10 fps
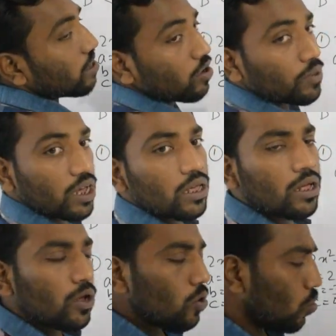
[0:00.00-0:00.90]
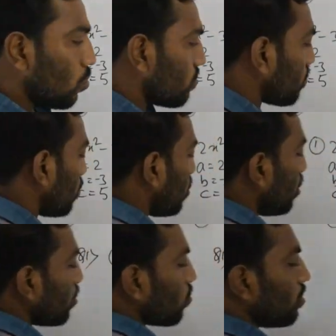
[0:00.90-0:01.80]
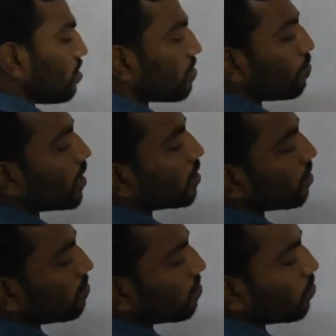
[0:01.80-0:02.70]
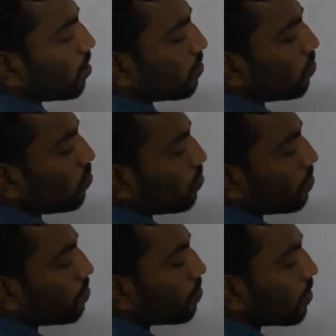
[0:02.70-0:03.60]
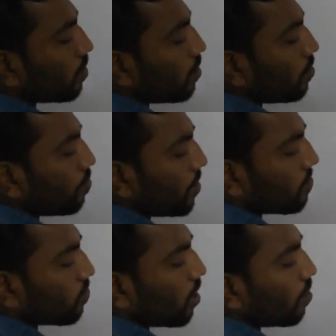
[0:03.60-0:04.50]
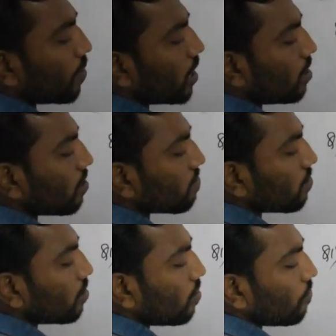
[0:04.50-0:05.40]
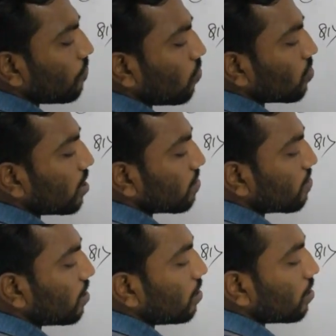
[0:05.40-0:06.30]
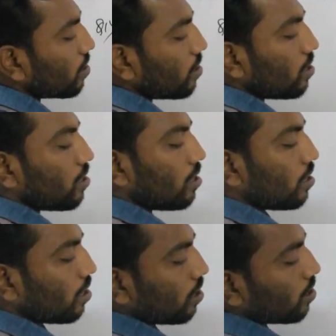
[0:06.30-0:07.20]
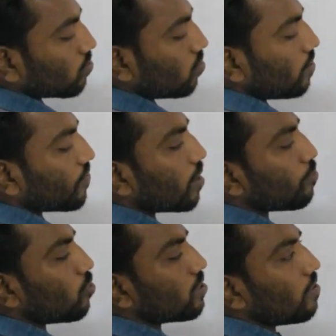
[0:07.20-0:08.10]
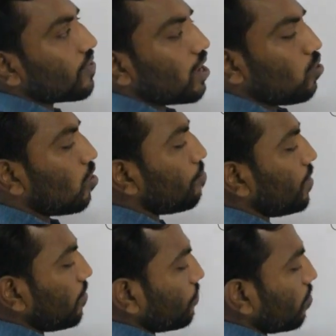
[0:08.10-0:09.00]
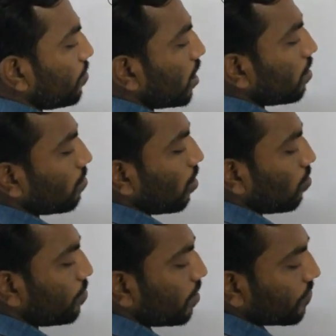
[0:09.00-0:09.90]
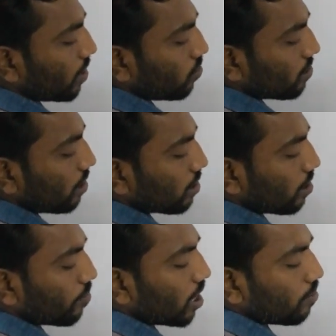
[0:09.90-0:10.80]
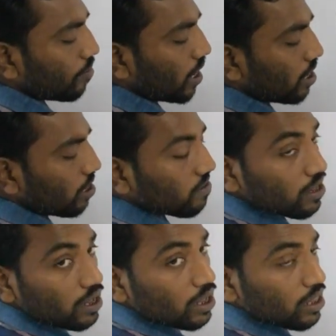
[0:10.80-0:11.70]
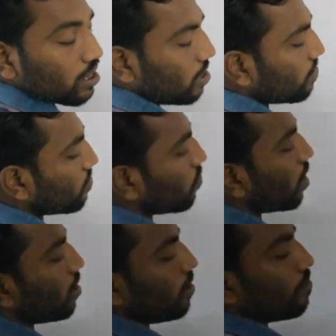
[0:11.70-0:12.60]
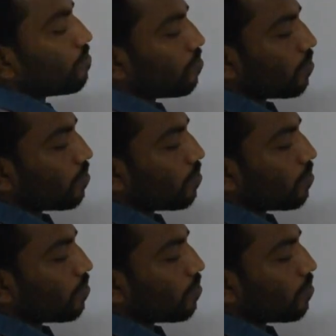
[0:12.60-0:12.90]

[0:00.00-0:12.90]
of the roots. So discriminant is equal to b square minus 4ac. So if I put the value of b from here, our b value is nothing but minus 3 square.